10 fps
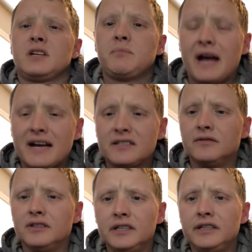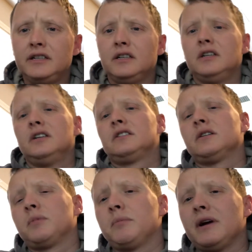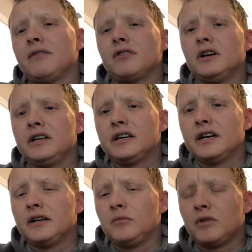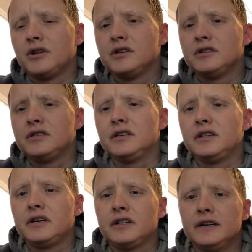passively to prepare for any kind of emergency.